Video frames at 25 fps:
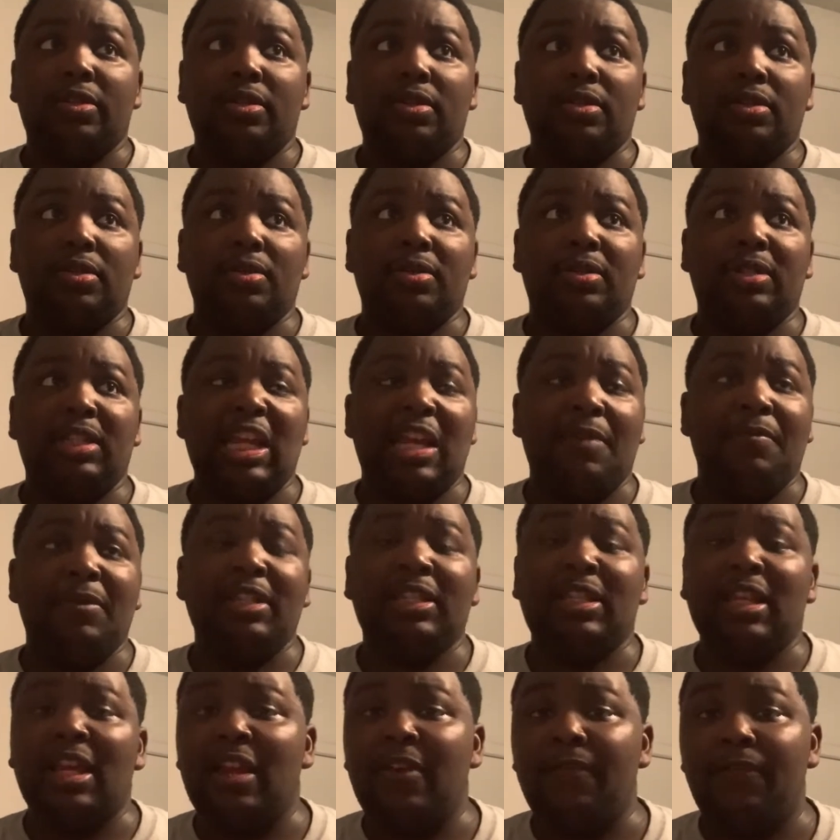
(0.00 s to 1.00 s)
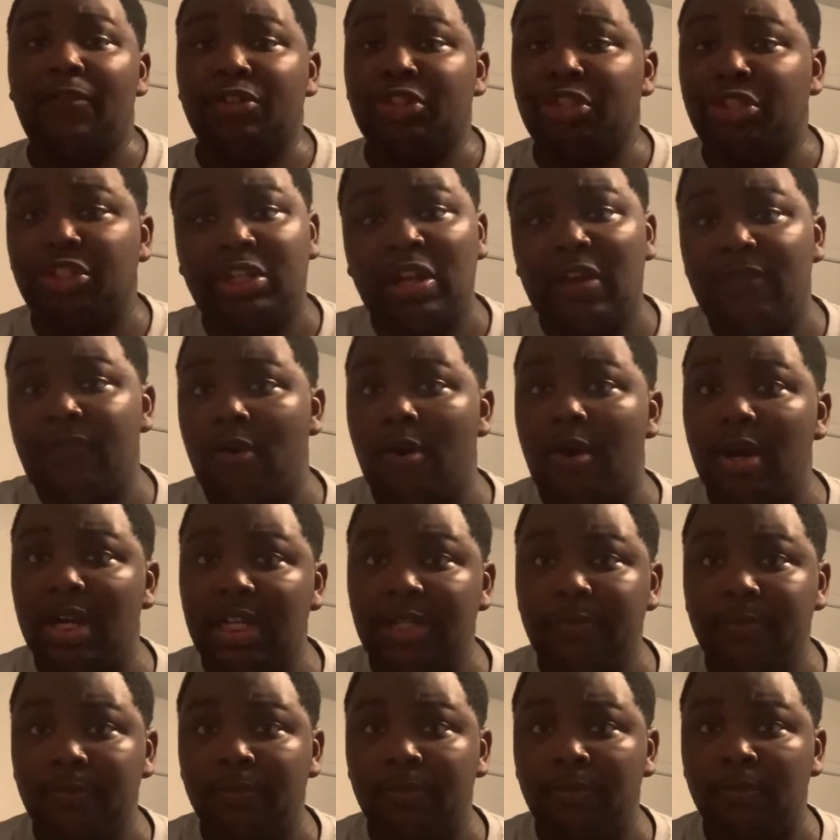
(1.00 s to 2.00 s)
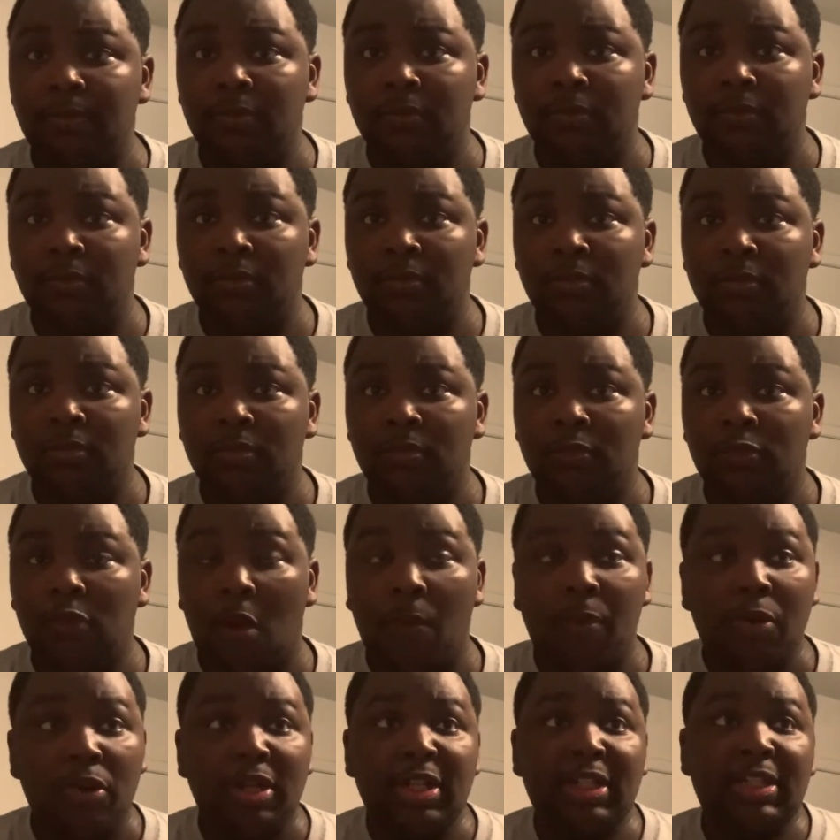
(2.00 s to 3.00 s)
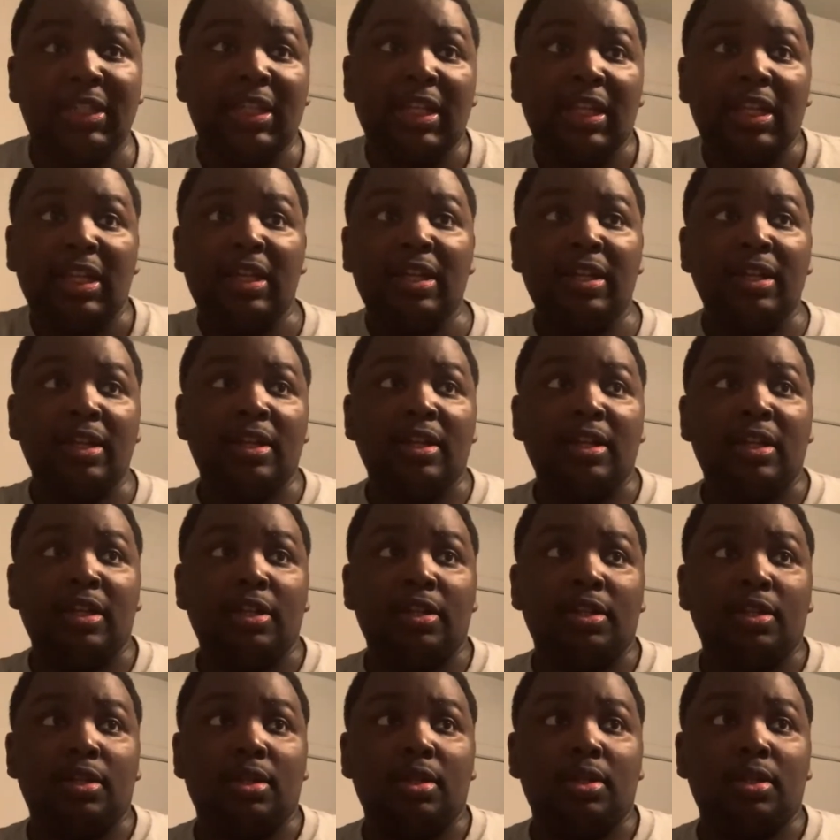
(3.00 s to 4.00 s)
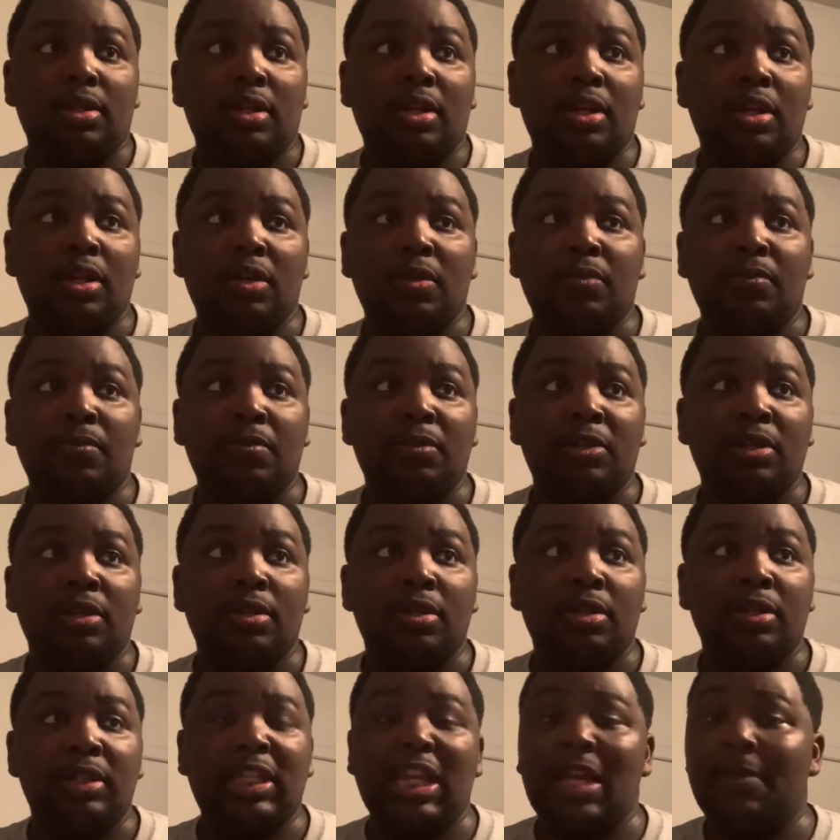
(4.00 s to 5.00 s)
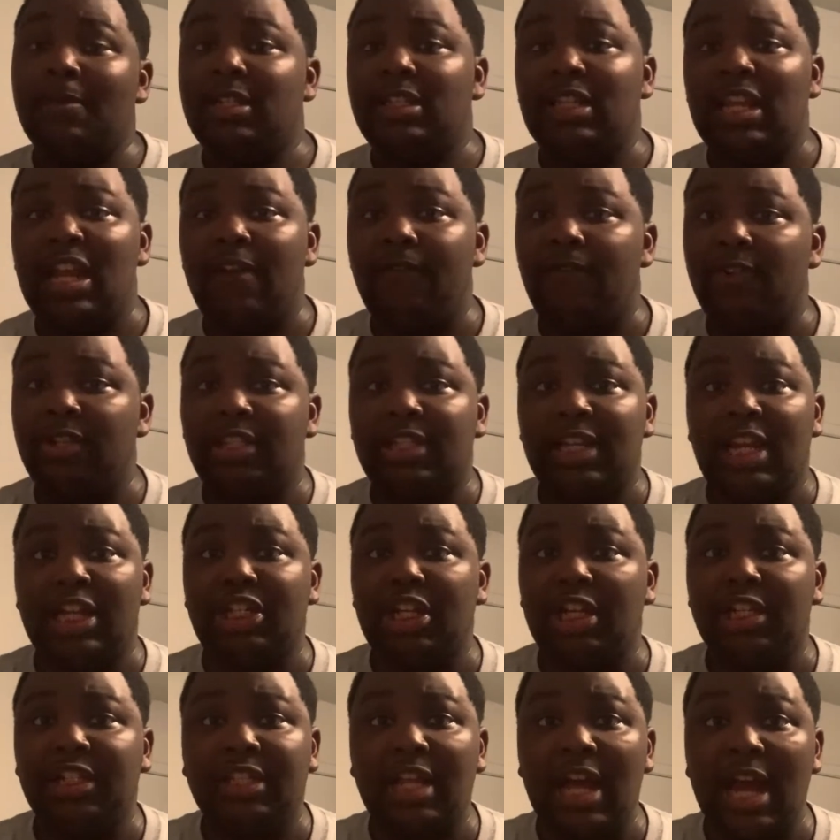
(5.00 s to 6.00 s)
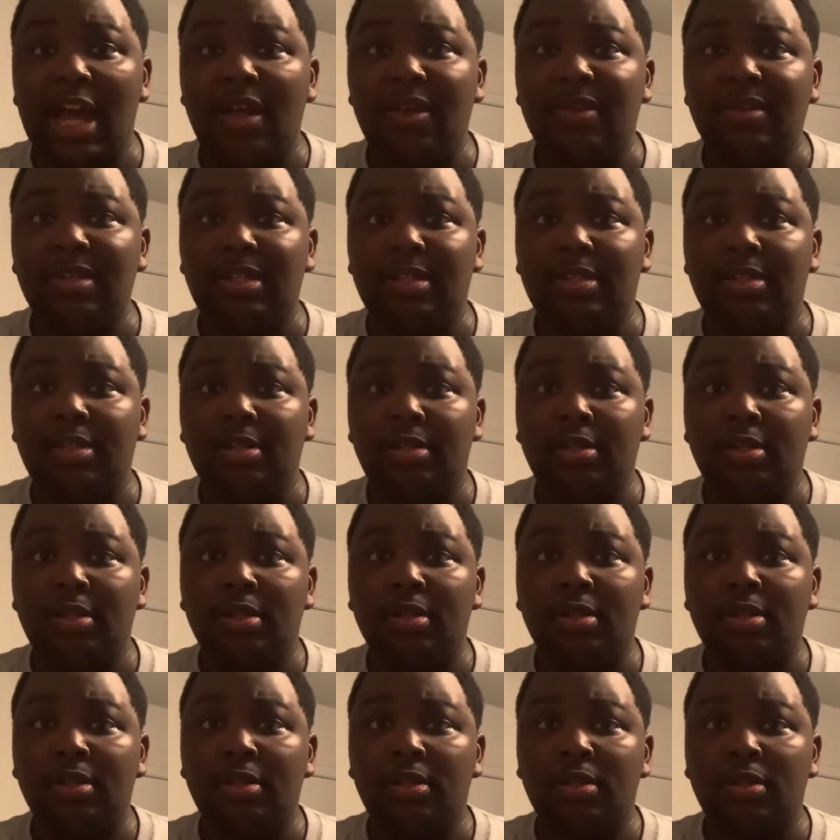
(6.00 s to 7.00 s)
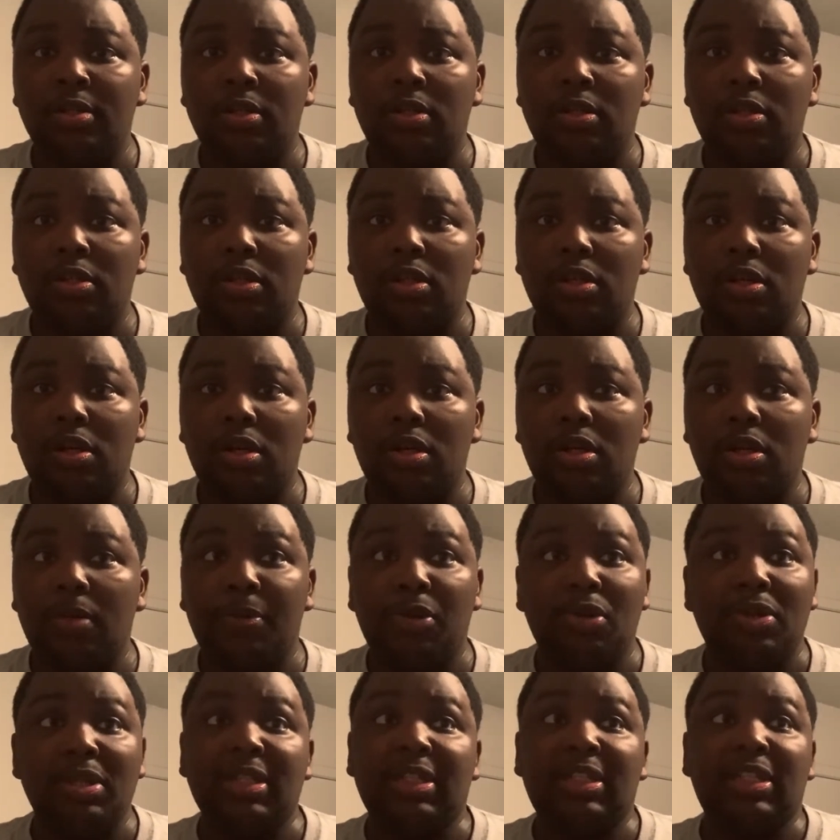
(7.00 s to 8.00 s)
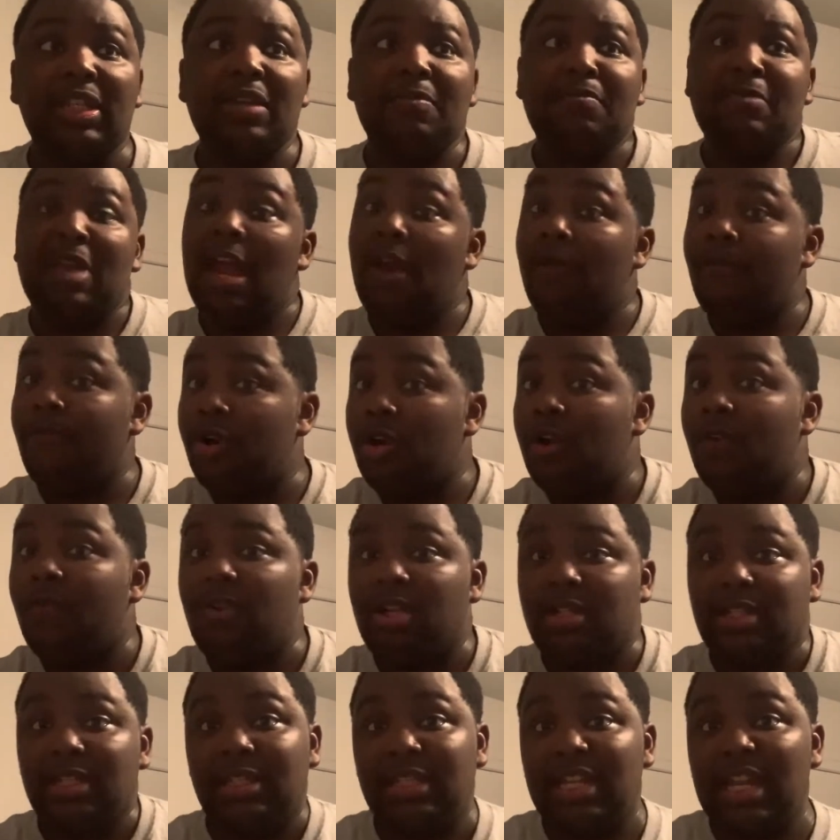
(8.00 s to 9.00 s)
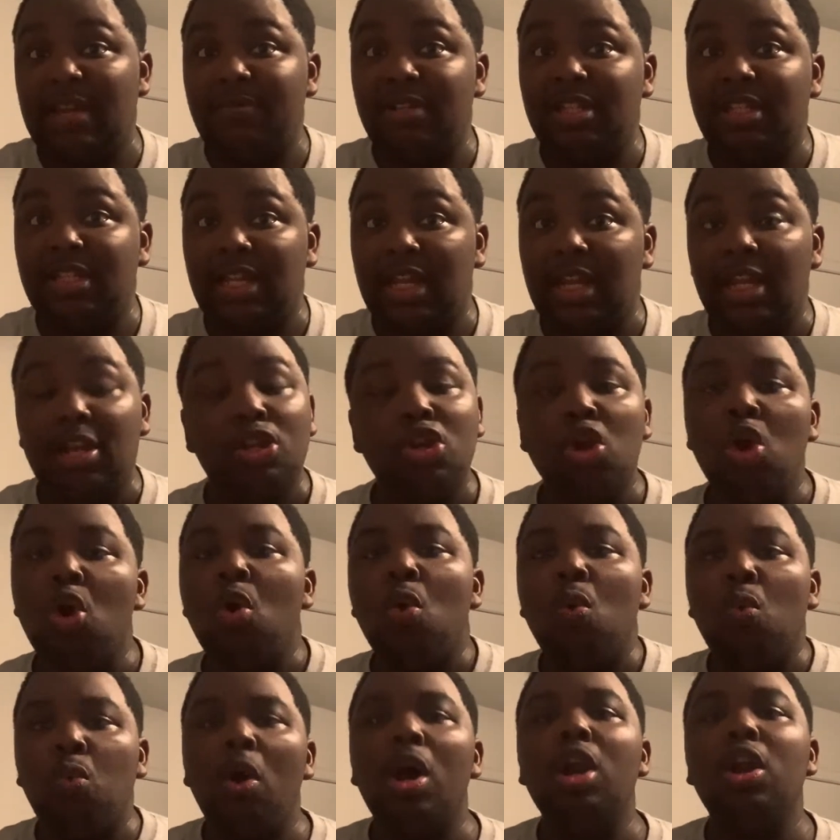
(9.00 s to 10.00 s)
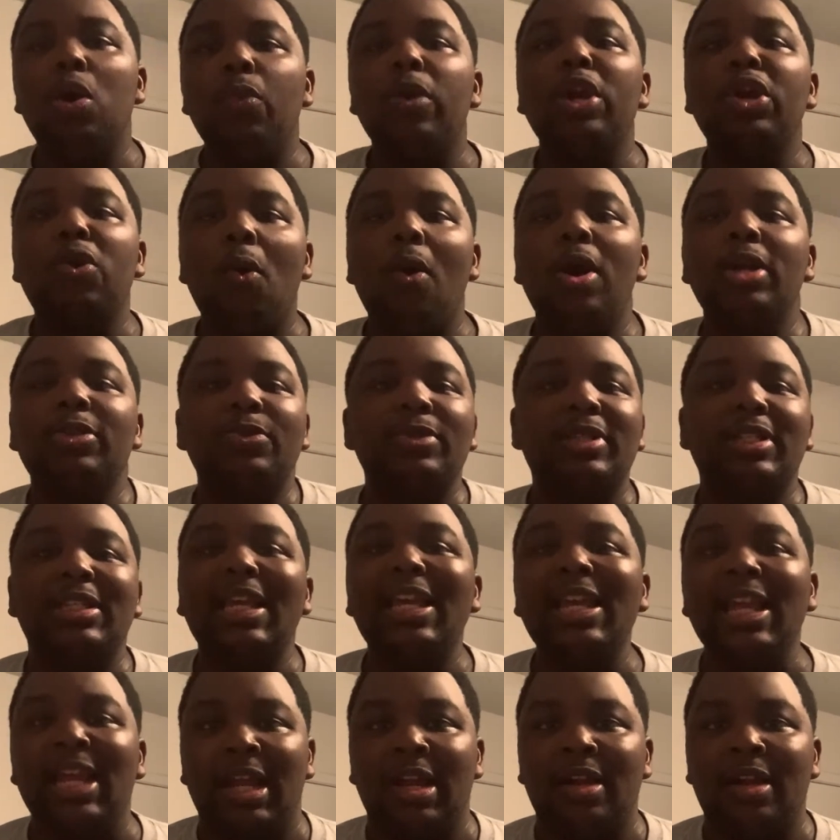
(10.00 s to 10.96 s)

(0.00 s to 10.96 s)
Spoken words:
Sami Zayn versus Jeff Hardy? Are we going to see Sami Zayn versus AJ Styles? Are we going to see Matt Riddle versus Sami Zayn? What are we going to see?